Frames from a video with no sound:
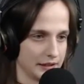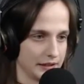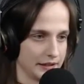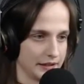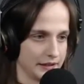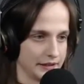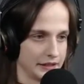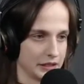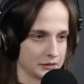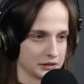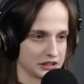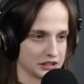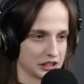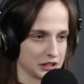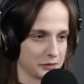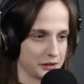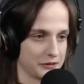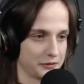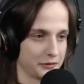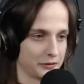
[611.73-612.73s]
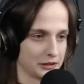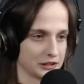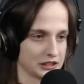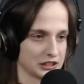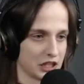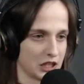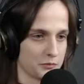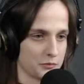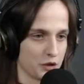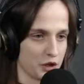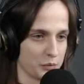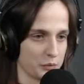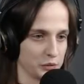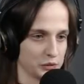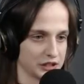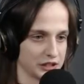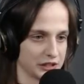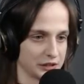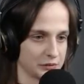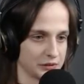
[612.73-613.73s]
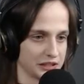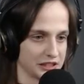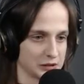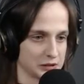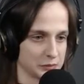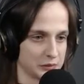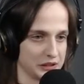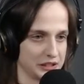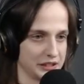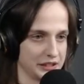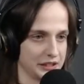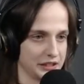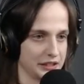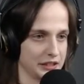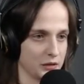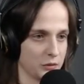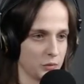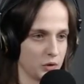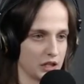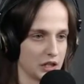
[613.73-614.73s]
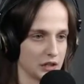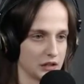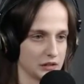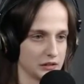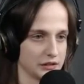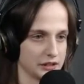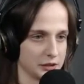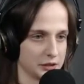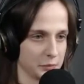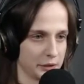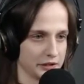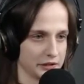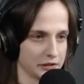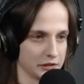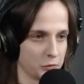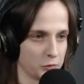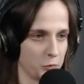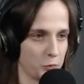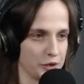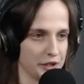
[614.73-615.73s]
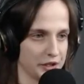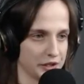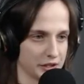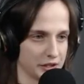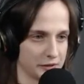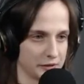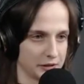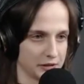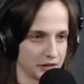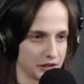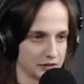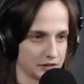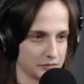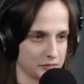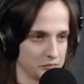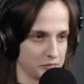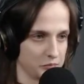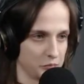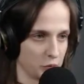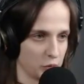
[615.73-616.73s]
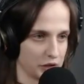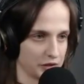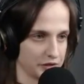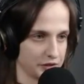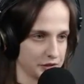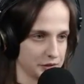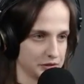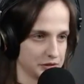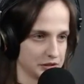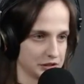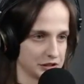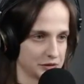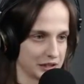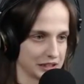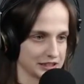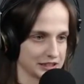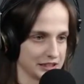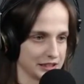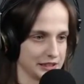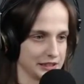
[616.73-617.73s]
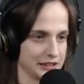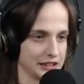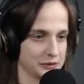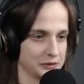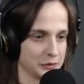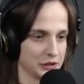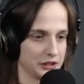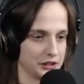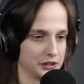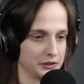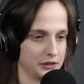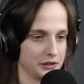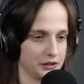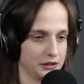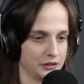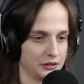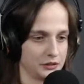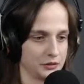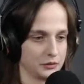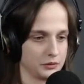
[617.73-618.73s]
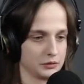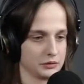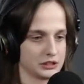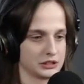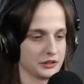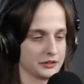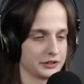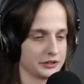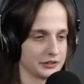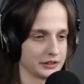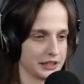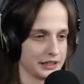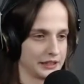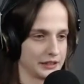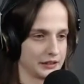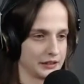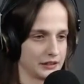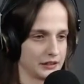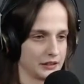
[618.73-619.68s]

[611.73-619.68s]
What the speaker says: Now there's gonna be the first object boost that I'll explain in a while. It might look weird if you're not, well, used to strats like these, but you need to do something like